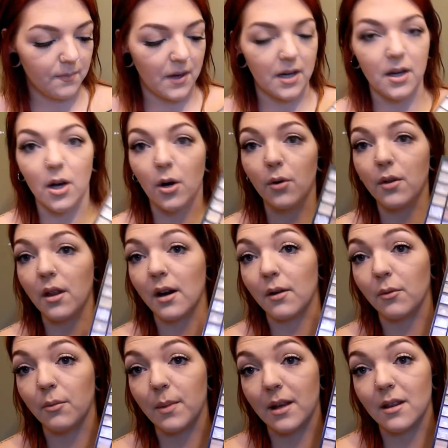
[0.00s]
I know that it
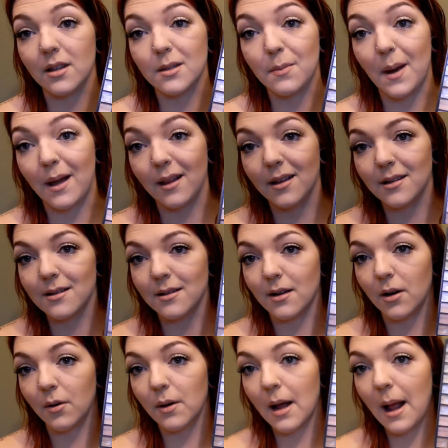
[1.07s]
will be in this palette.
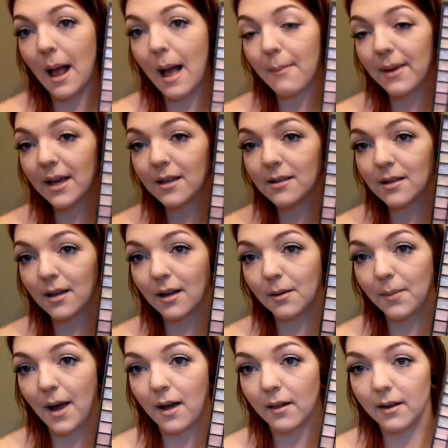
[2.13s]
So amazing
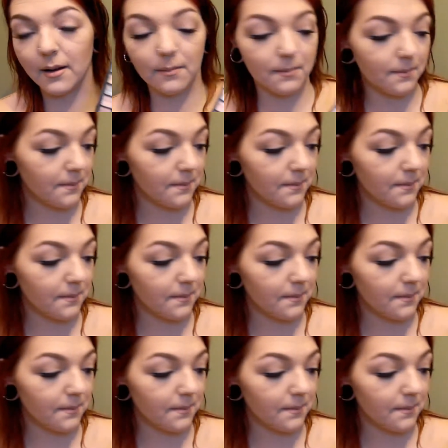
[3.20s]
palette